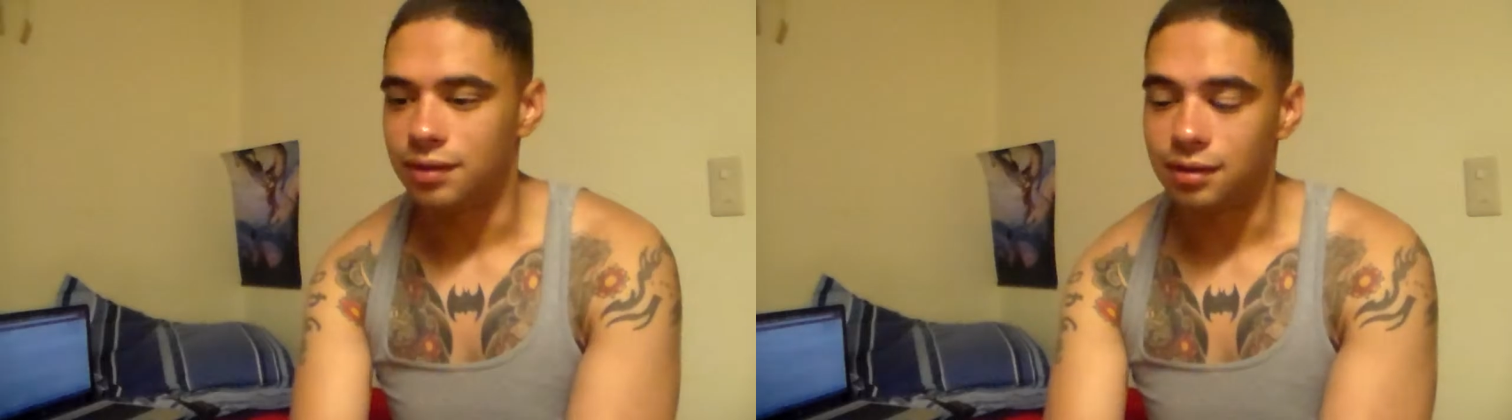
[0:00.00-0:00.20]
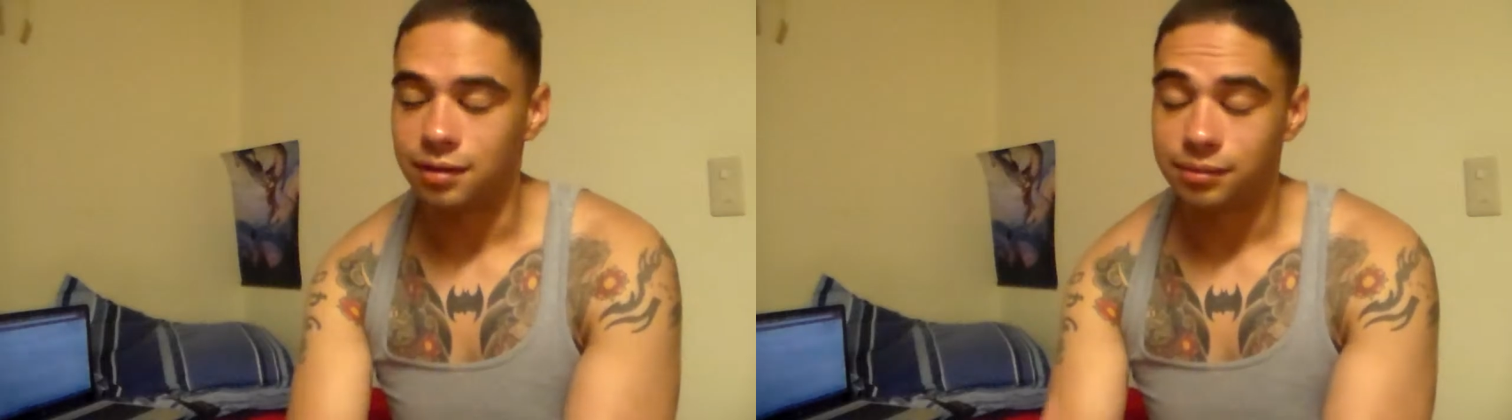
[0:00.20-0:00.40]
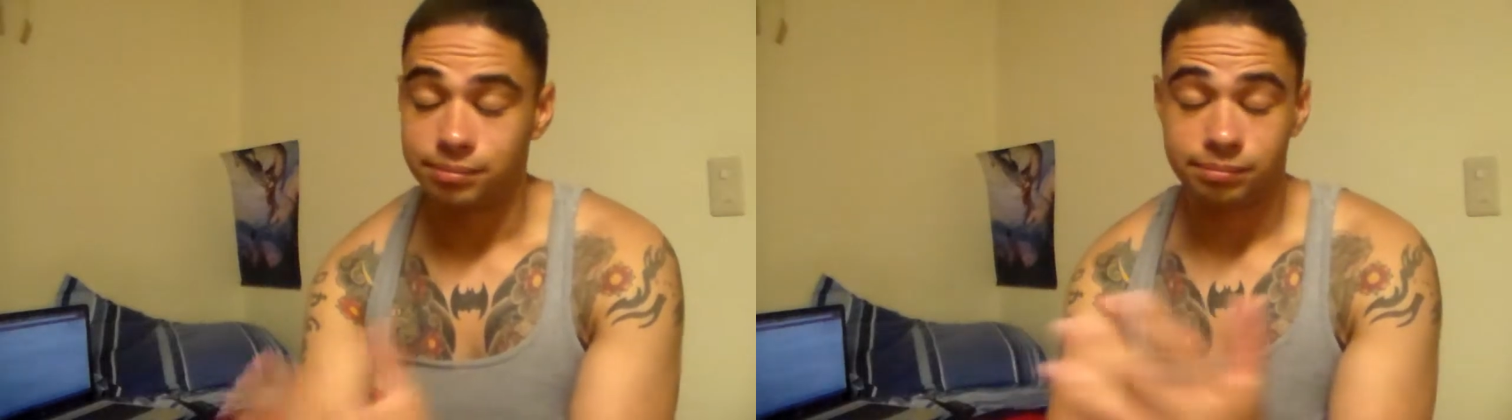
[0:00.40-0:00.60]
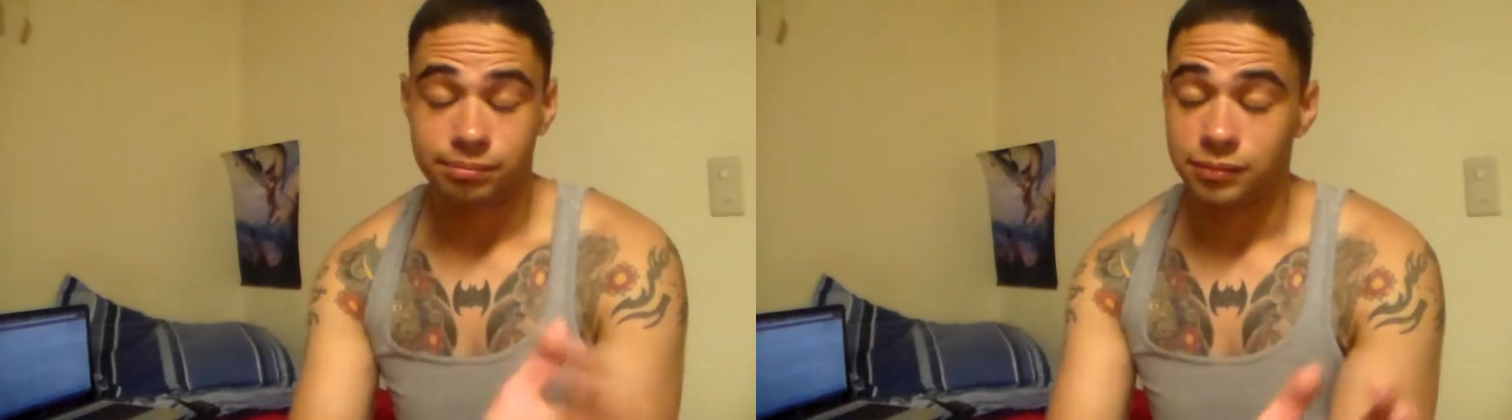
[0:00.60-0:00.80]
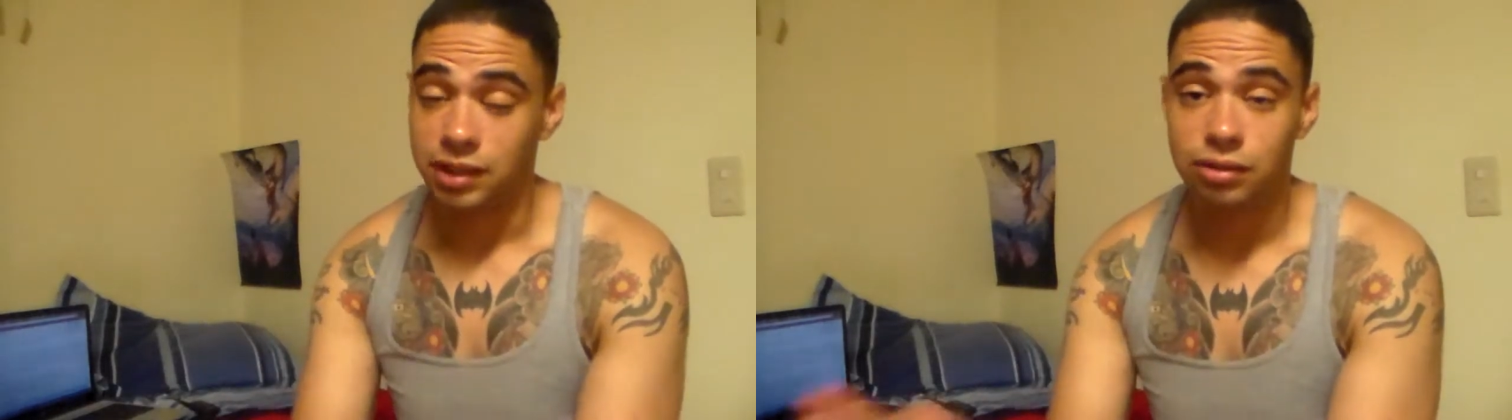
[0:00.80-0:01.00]
the
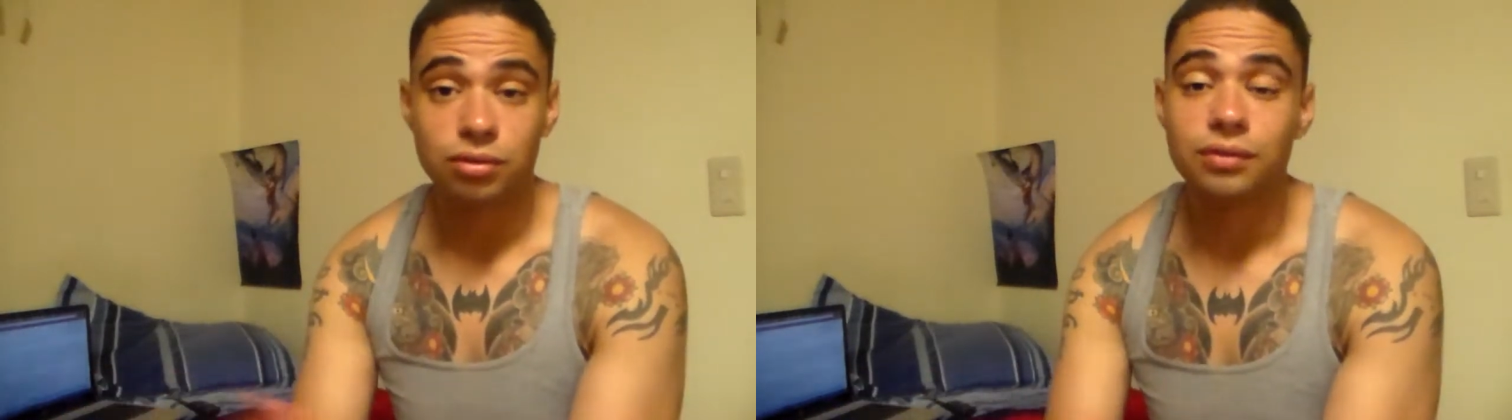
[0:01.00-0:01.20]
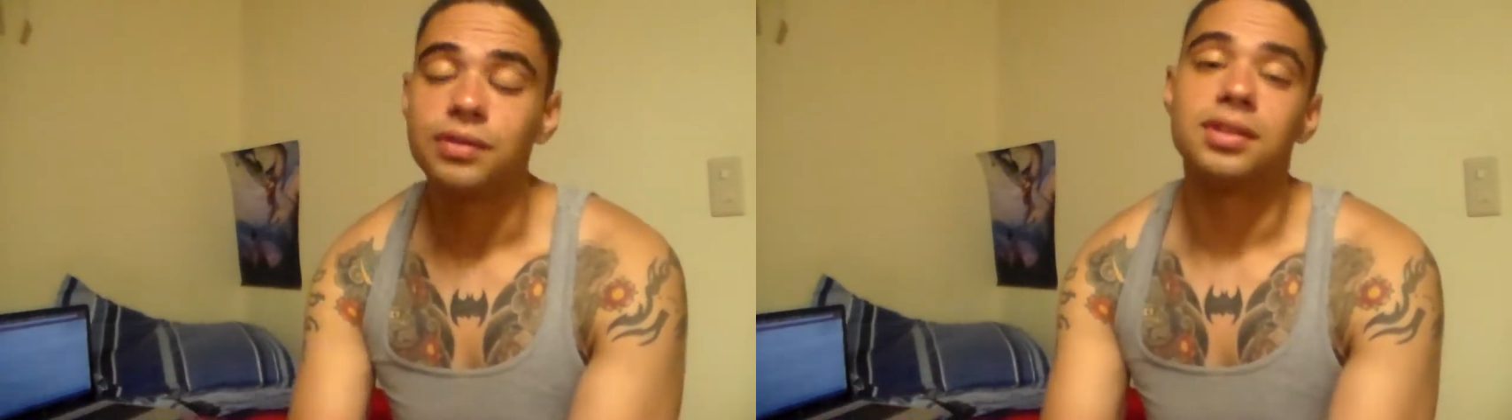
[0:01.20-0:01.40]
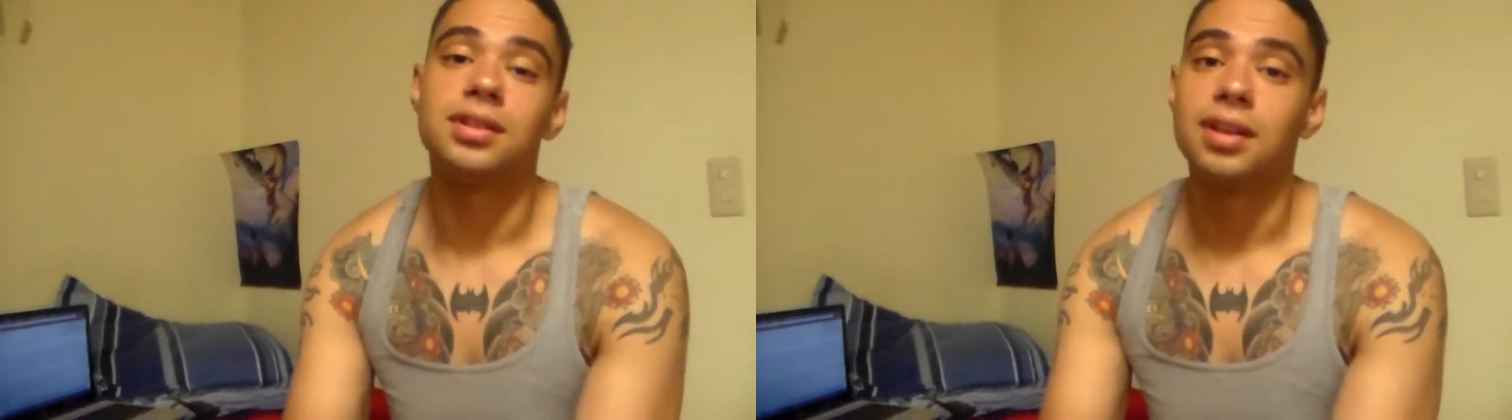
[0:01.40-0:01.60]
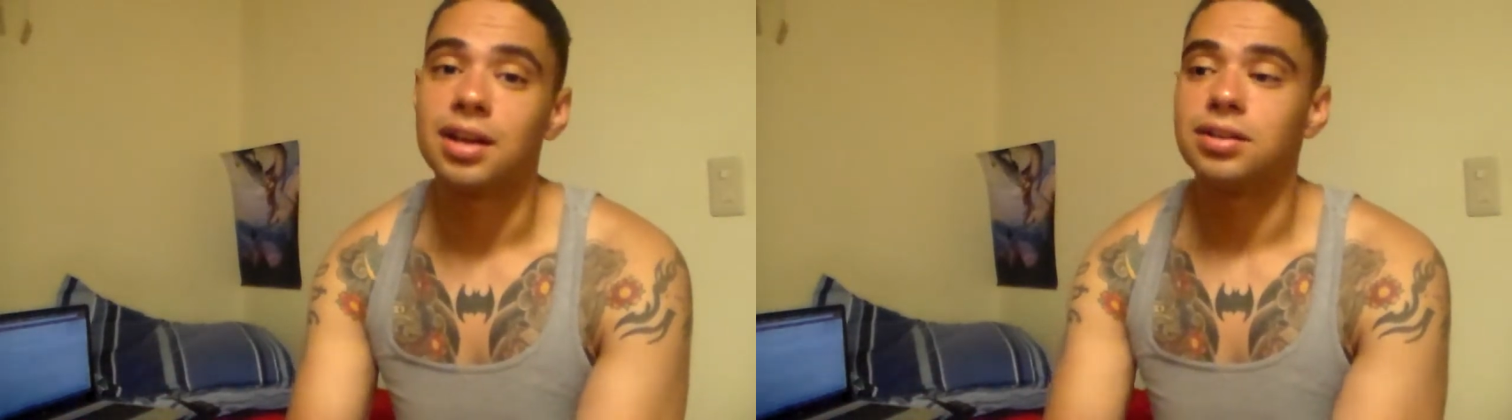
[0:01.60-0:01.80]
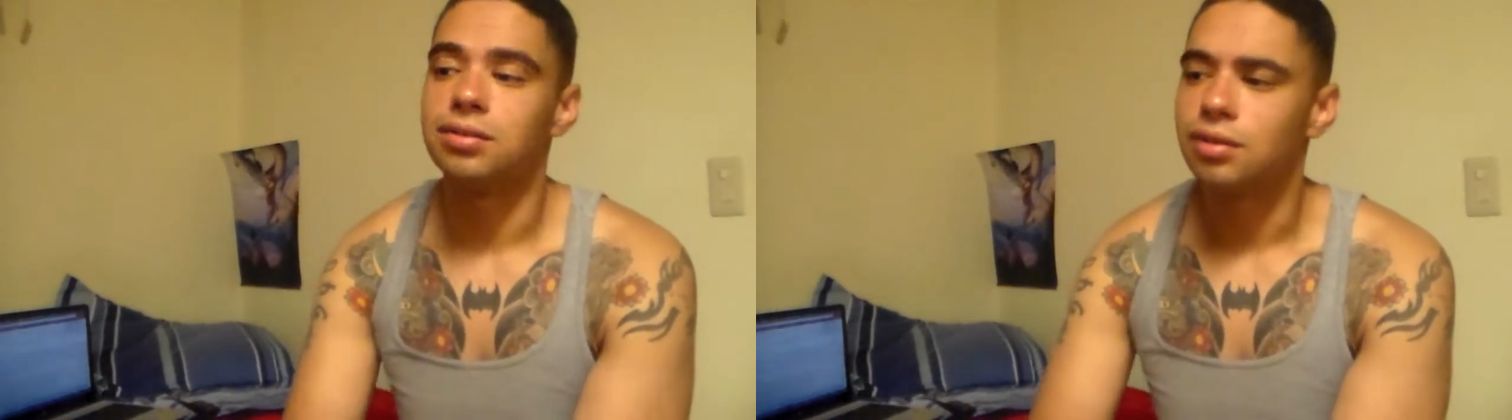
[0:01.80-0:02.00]
universe, I
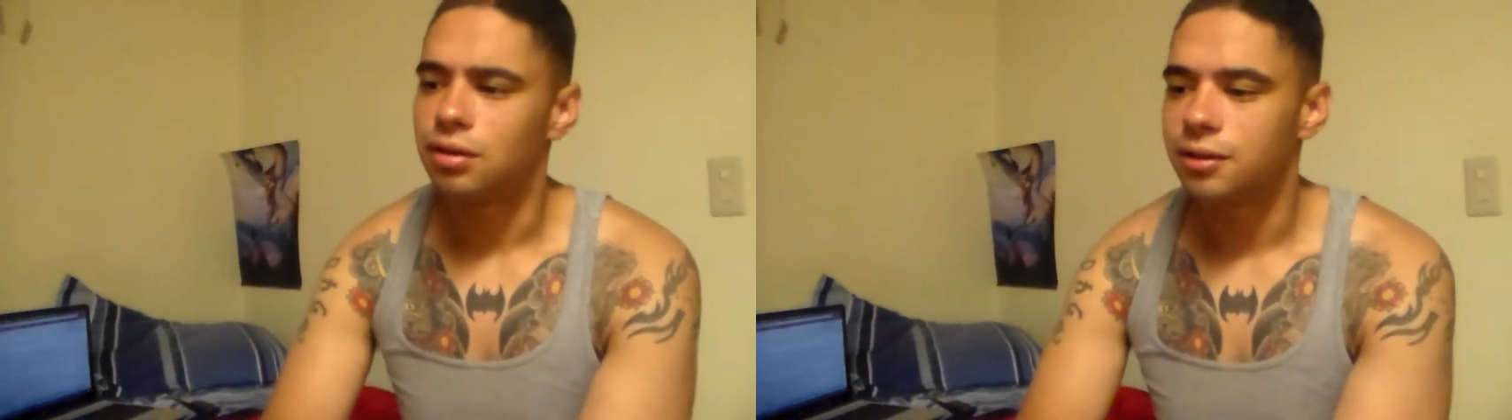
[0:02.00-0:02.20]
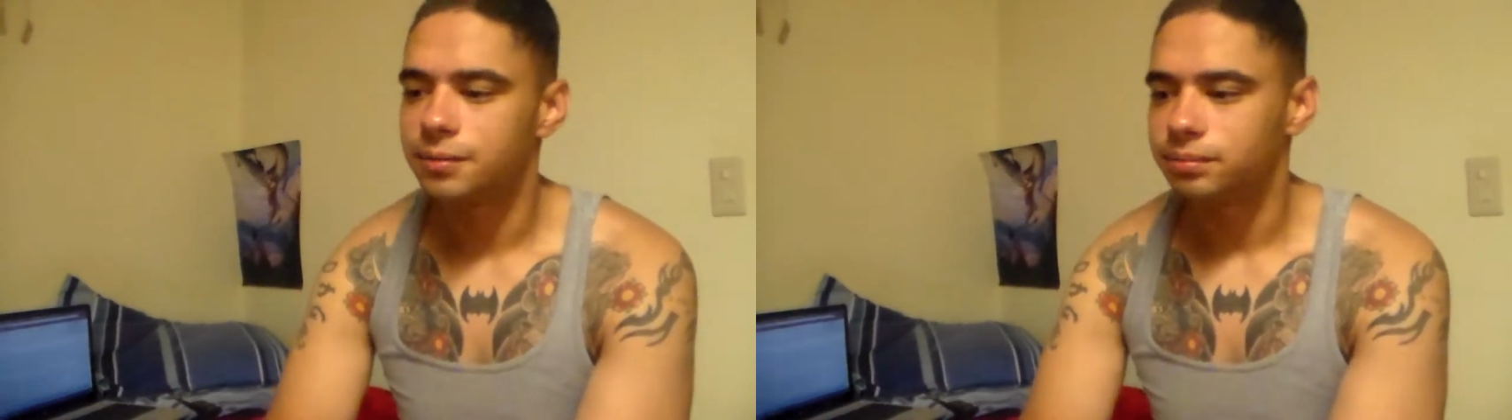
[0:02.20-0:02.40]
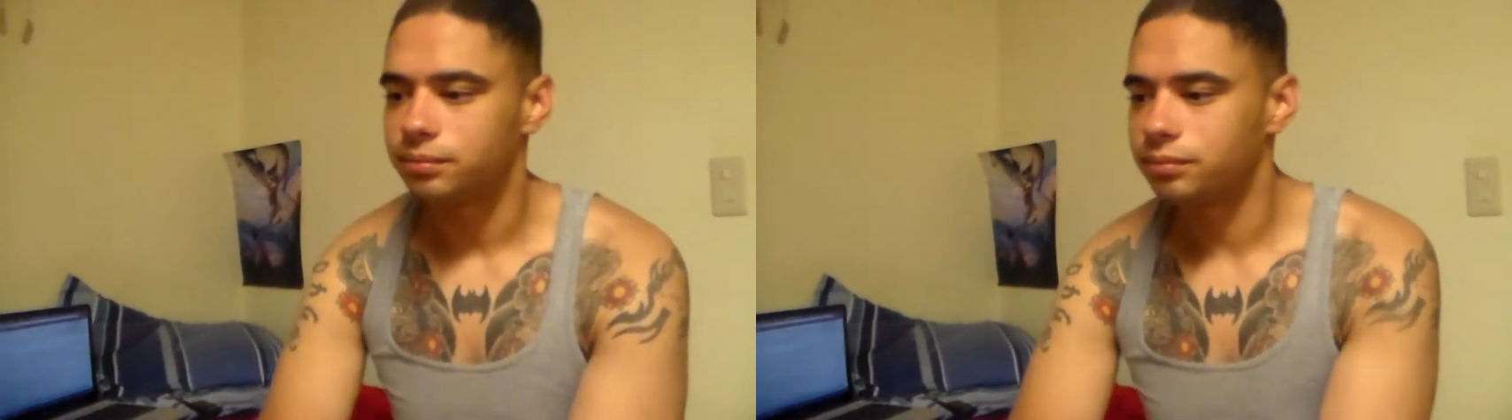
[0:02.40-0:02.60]
guess you call it.